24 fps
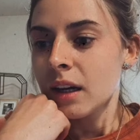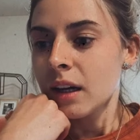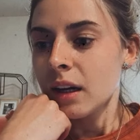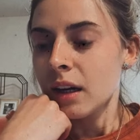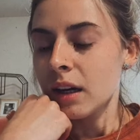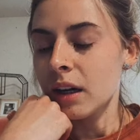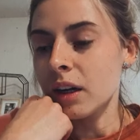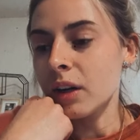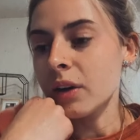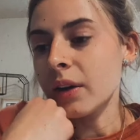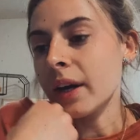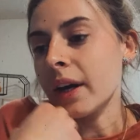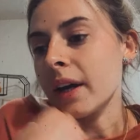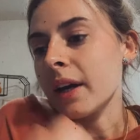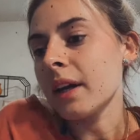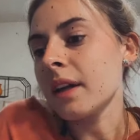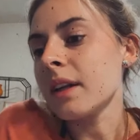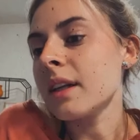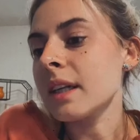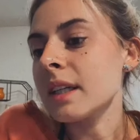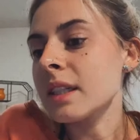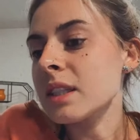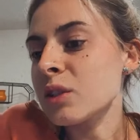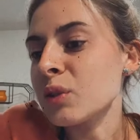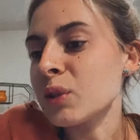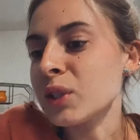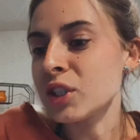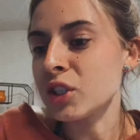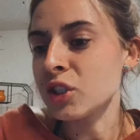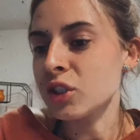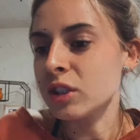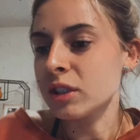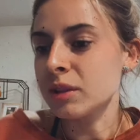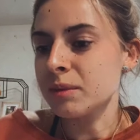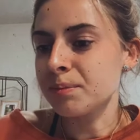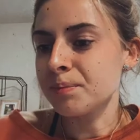okay, next
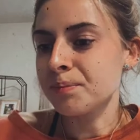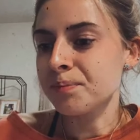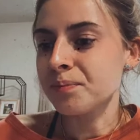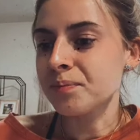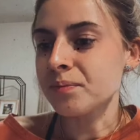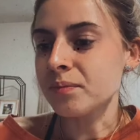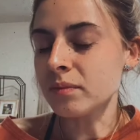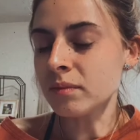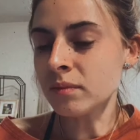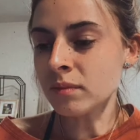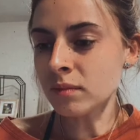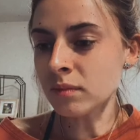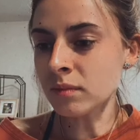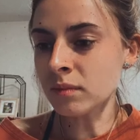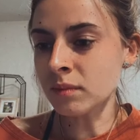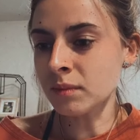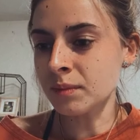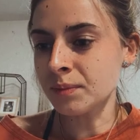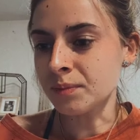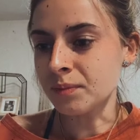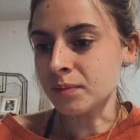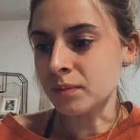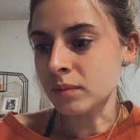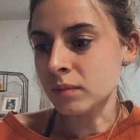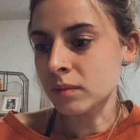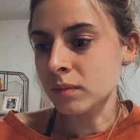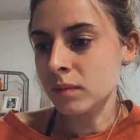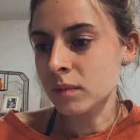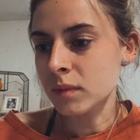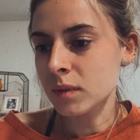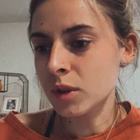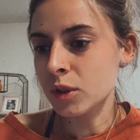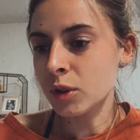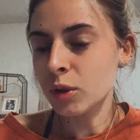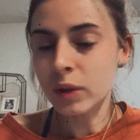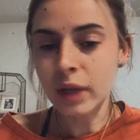question. Do
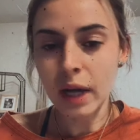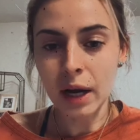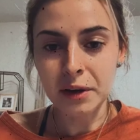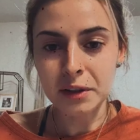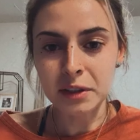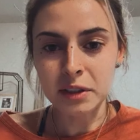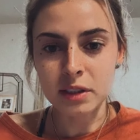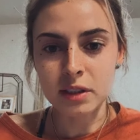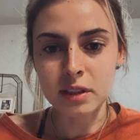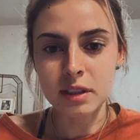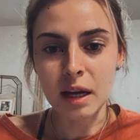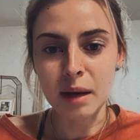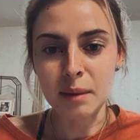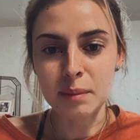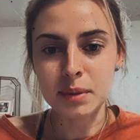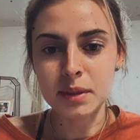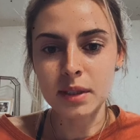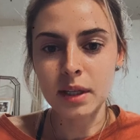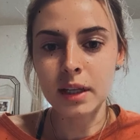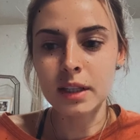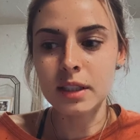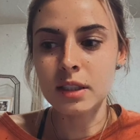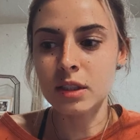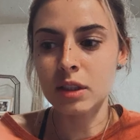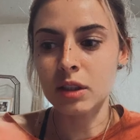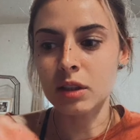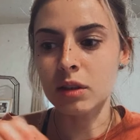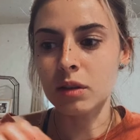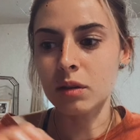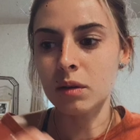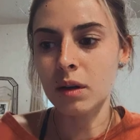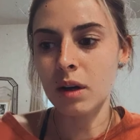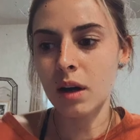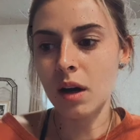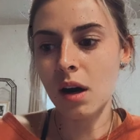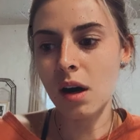you count your steps? I
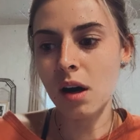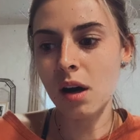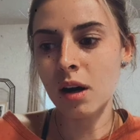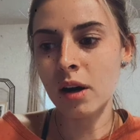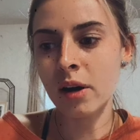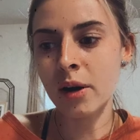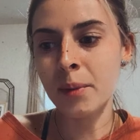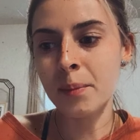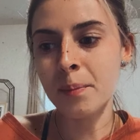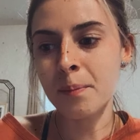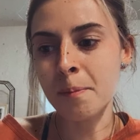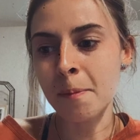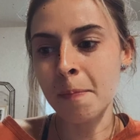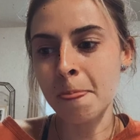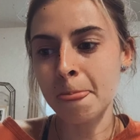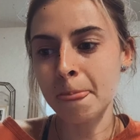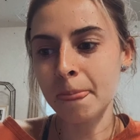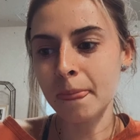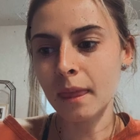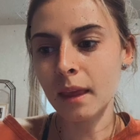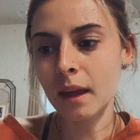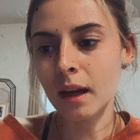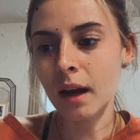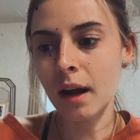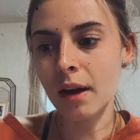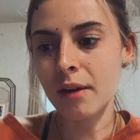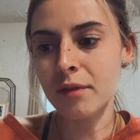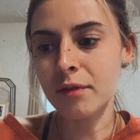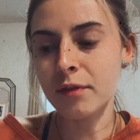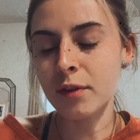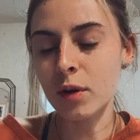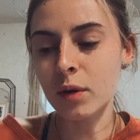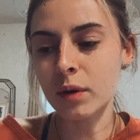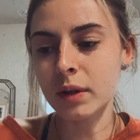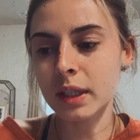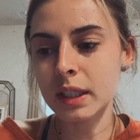do. I
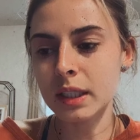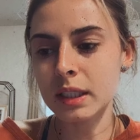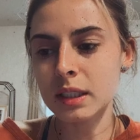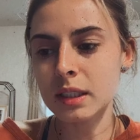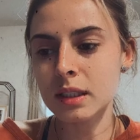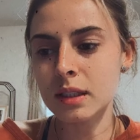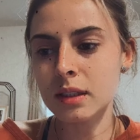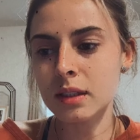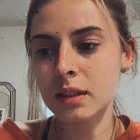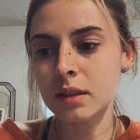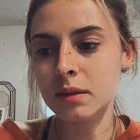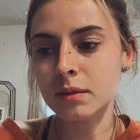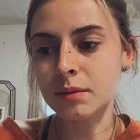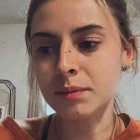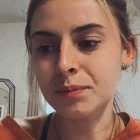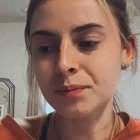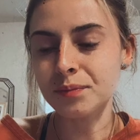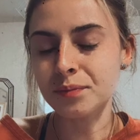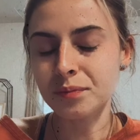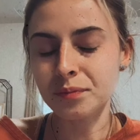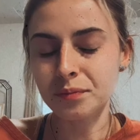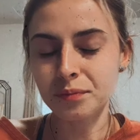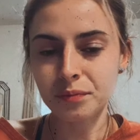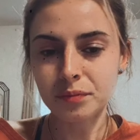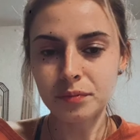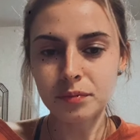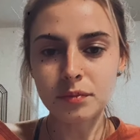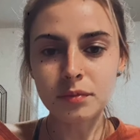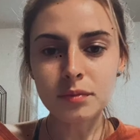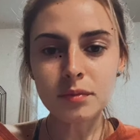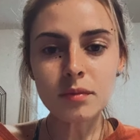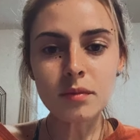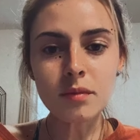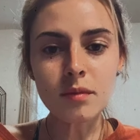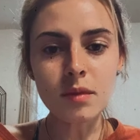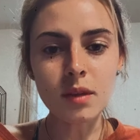focus
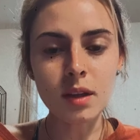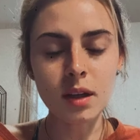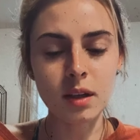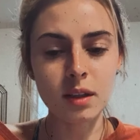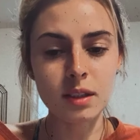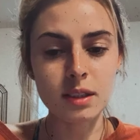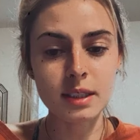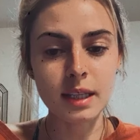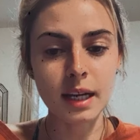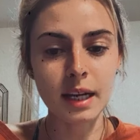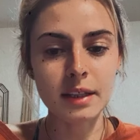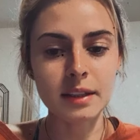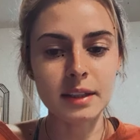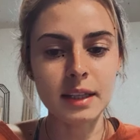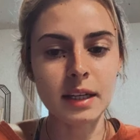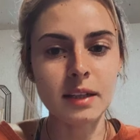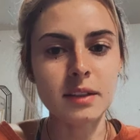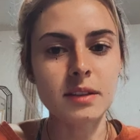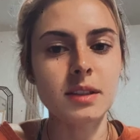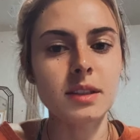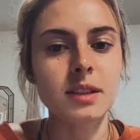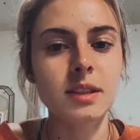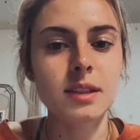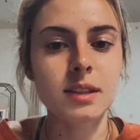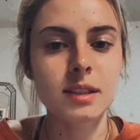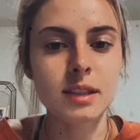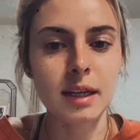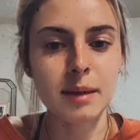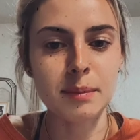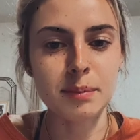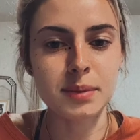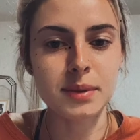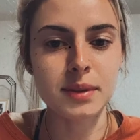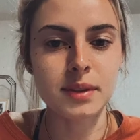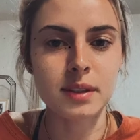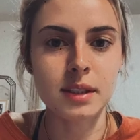on 10,000
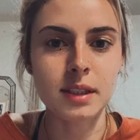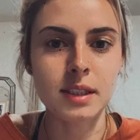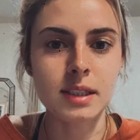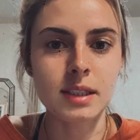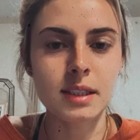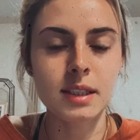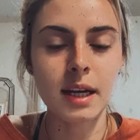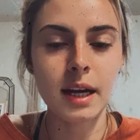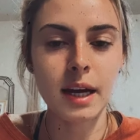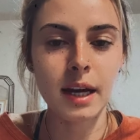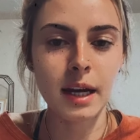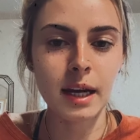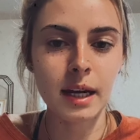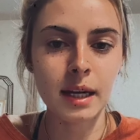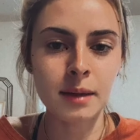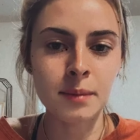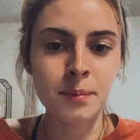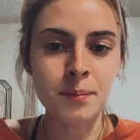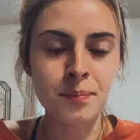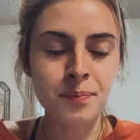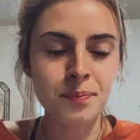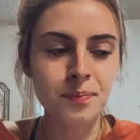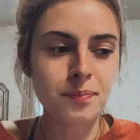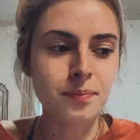steps a day.